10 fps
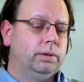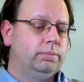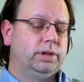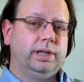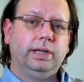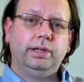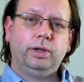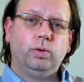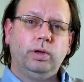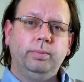protect
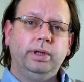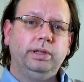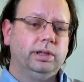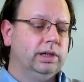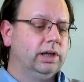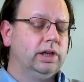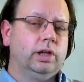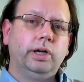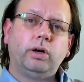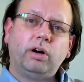equipment,
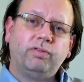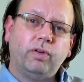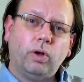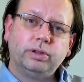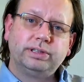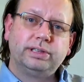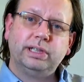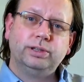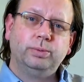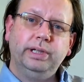clear our faults
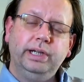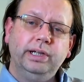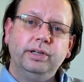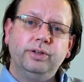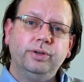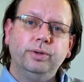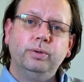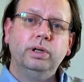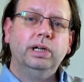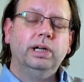as we need it to,